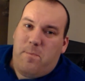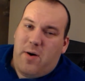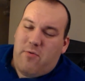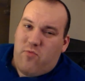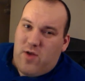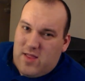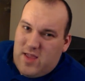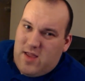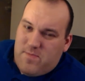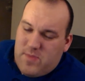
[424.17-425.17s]
But
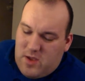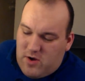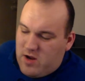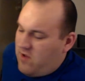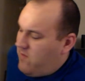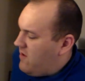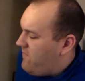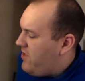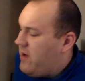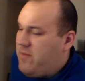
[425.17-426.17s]
really? You're going to give me
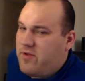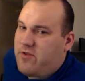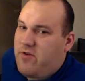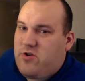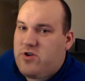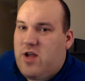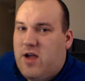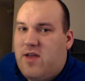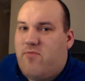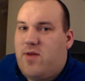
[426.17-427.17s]
a flying monstrous creature and
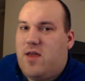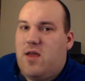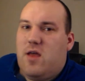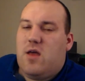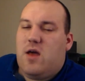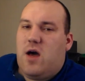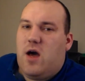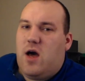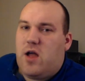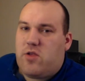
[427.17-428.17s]
not give me
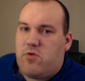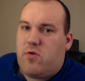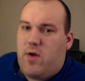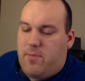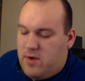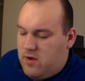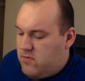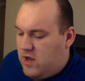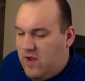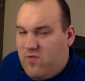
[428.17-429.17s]
a Torrent weapon.
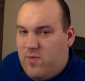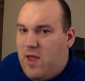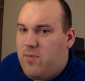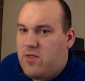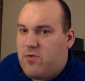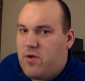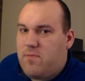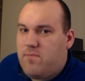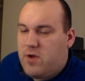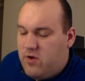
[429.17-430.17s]
Doesn't have to be
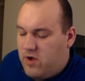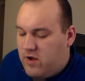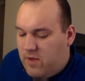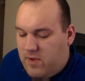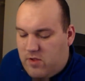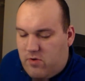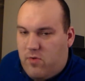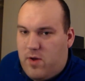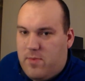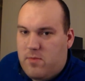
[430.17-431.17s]
AP3, but you're not going to give me a
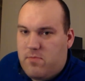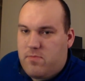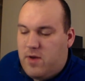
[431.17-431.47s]
Torrent weapon.